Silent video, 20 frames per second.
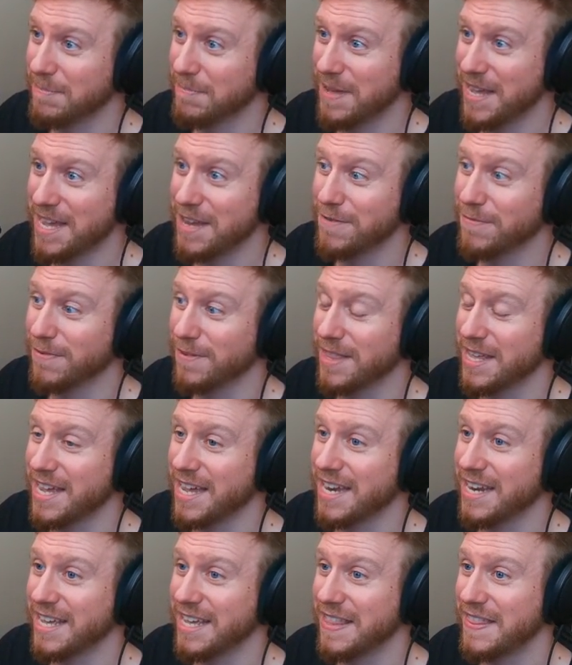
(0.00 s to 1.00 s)
paid for
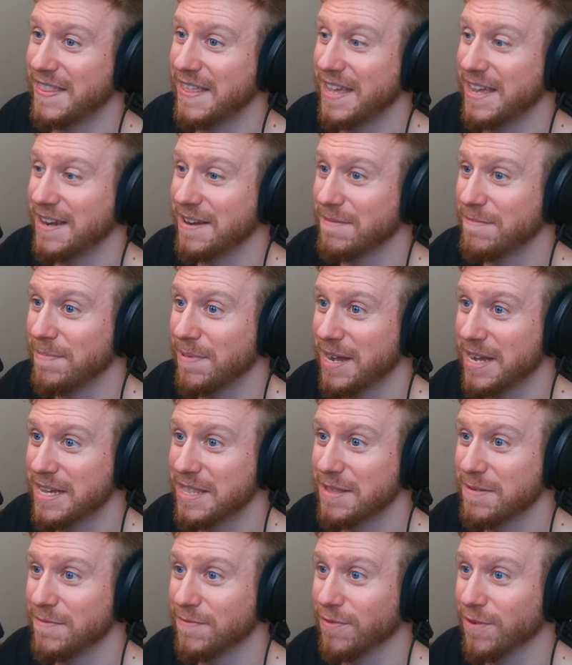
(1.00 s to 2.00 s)
that, and then buy
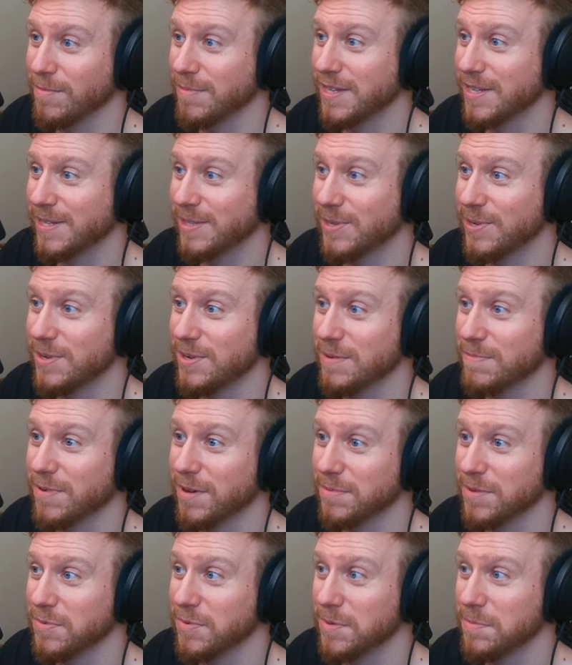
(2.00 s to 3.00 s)
them from the store. It
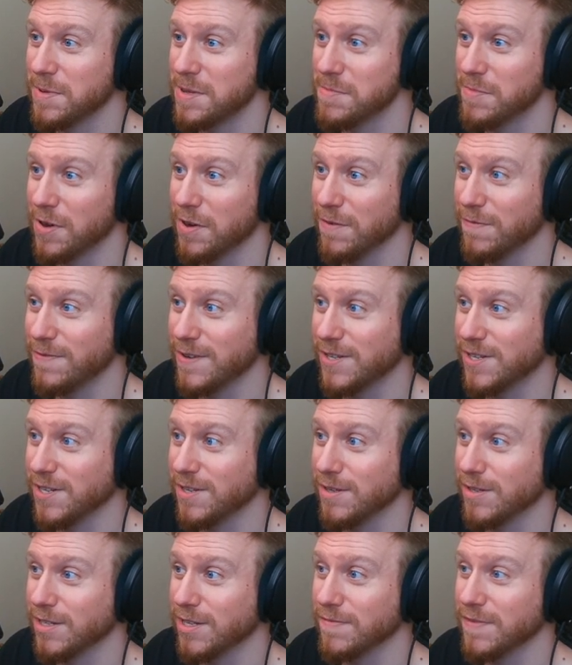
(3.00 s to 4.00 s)
probably would be a more
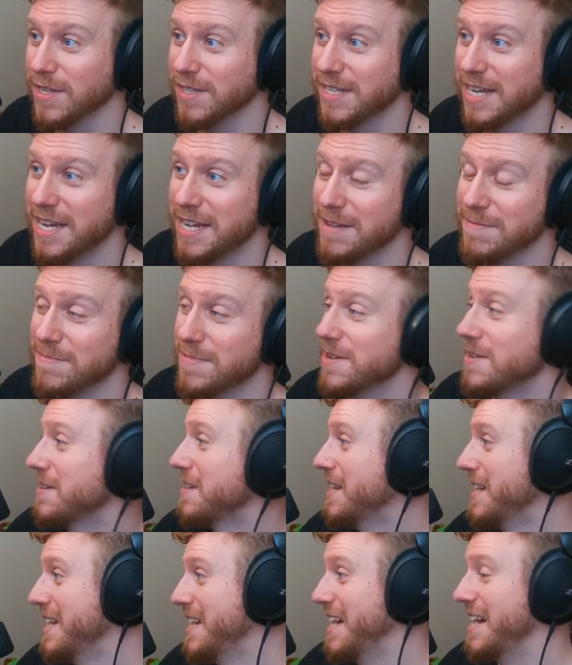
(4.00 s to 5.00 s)
efficient use of your time, but
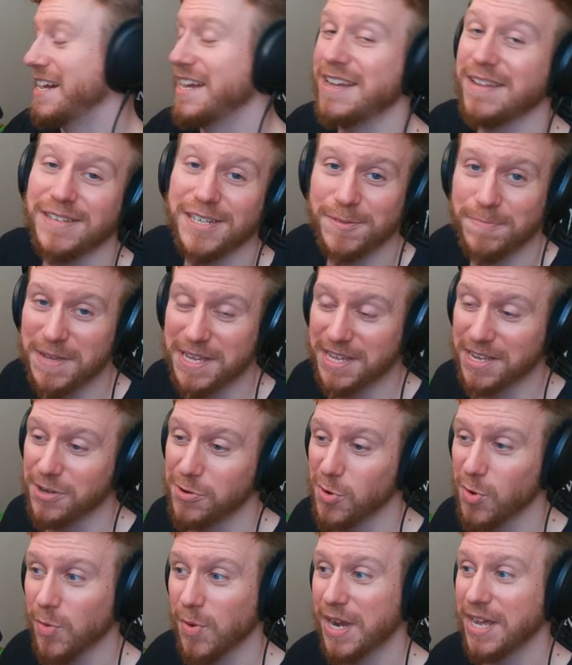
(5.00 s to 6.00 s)
just making
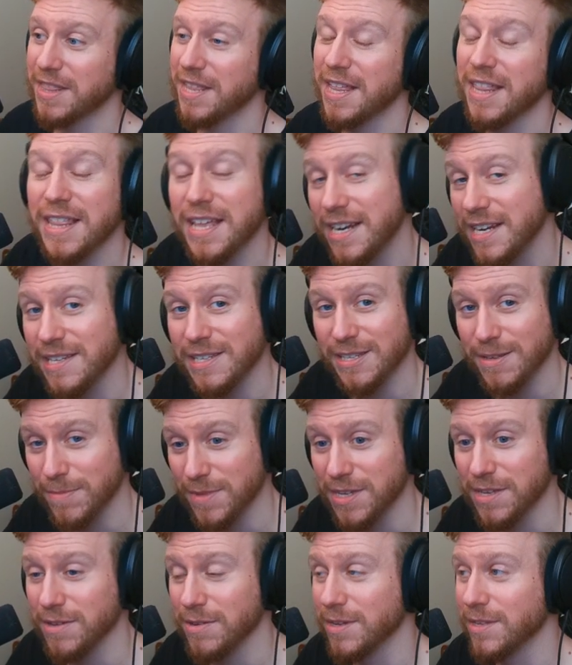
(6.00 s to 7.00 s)
you aware that that is
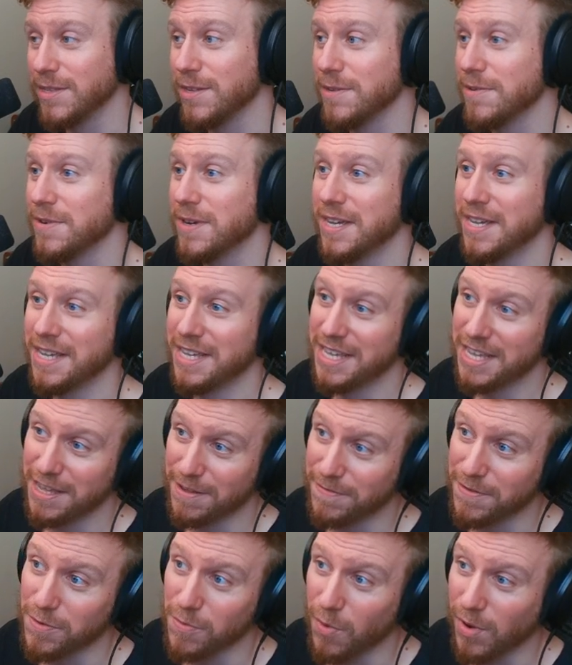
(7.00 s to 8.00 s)
something you could do
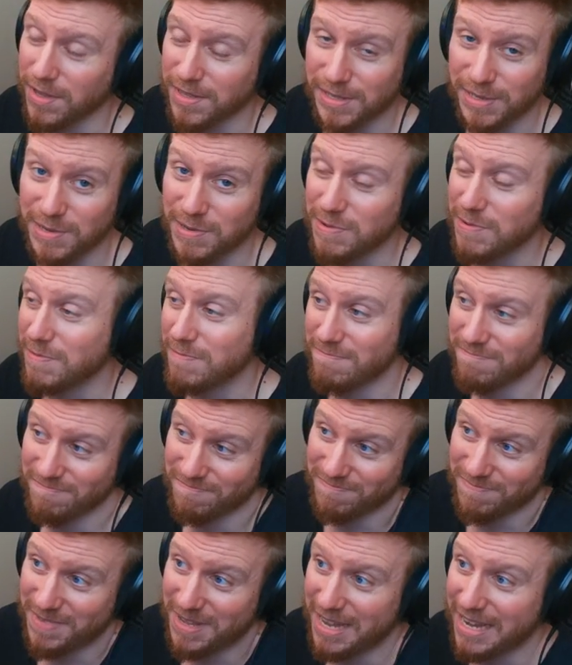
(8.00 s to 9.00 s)
if you want to
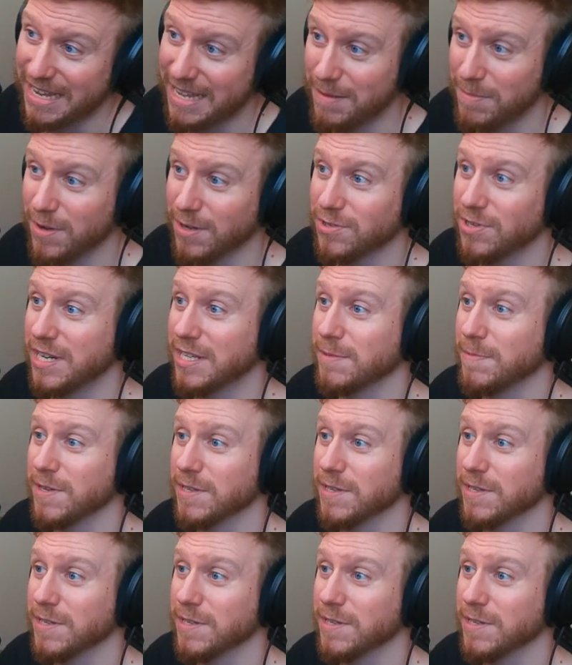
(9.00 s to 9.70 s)
get more transmog